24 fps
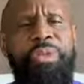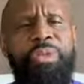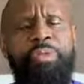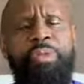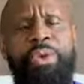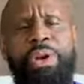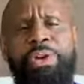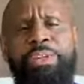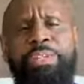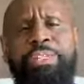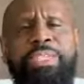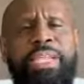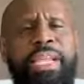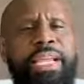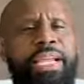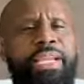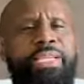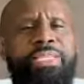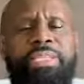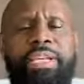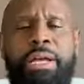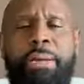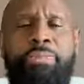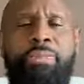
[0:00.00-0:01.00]
we're
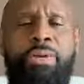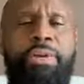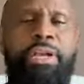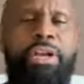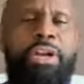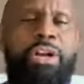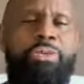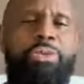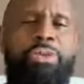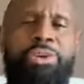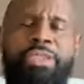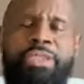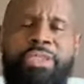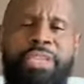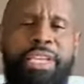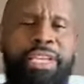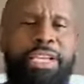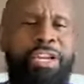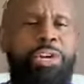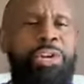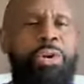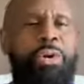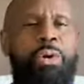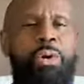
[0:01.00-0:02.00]
seeing something here. We're
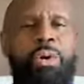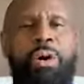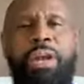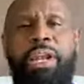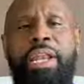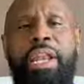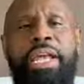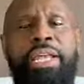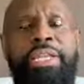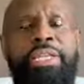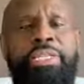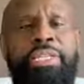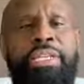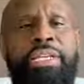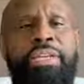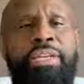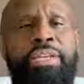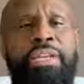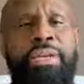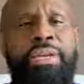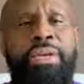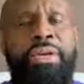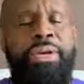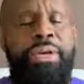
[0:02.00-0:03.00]
seeing a
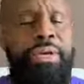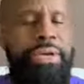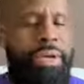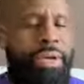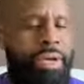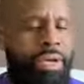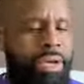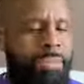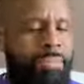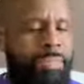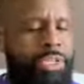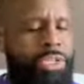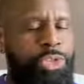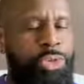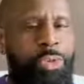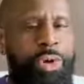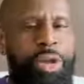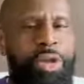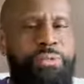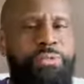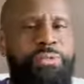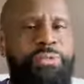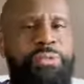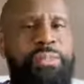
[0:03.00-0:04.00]
correlation
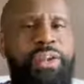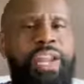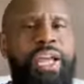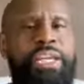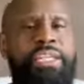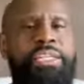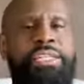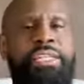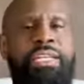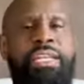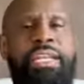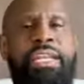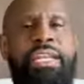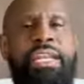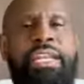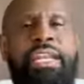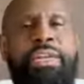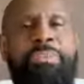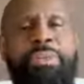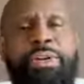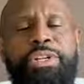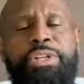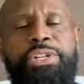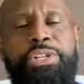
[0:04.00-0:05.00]
between fleshly and
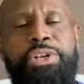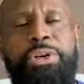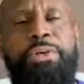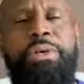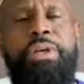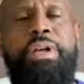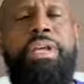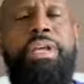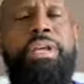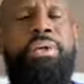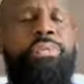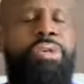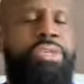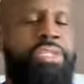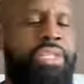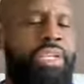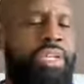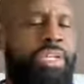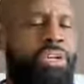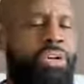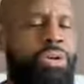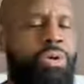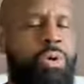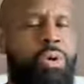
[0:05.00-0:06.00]
immaturity. We're
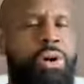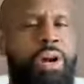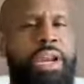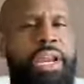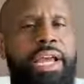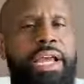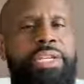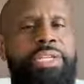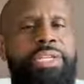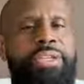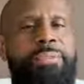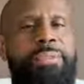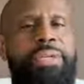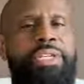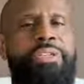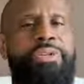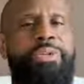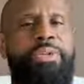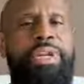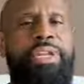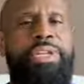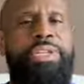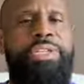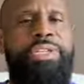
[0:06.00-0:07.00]
seeing a correlation
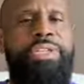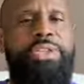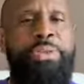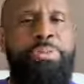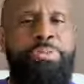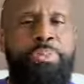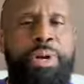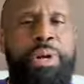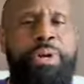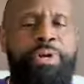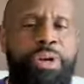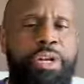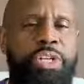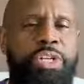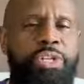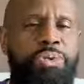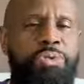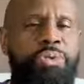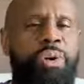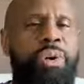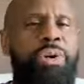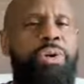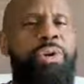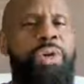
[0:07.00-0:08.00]
between
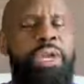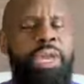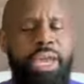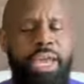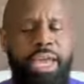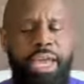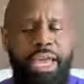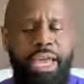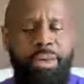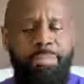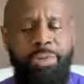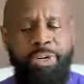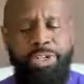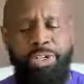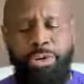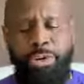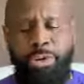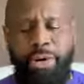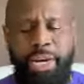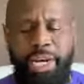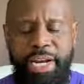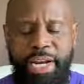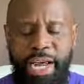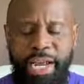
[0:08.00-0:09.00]
spiritual and
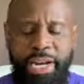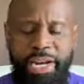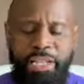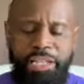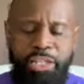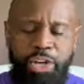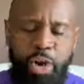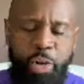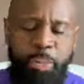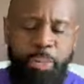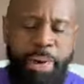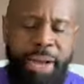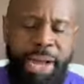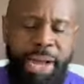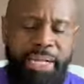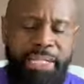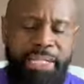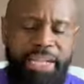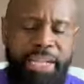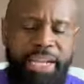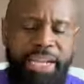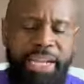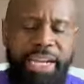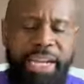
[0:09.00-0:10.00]
maturity. Now let's go back
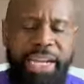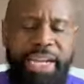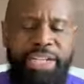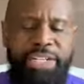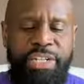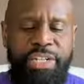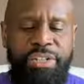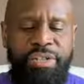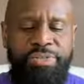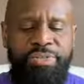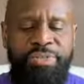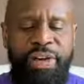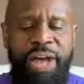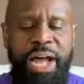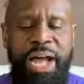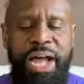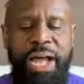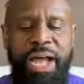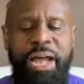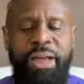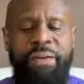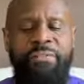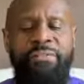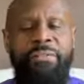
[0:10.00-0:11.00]
to Galatians
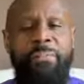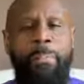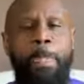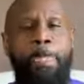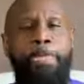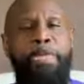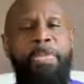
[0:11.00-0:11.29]
5.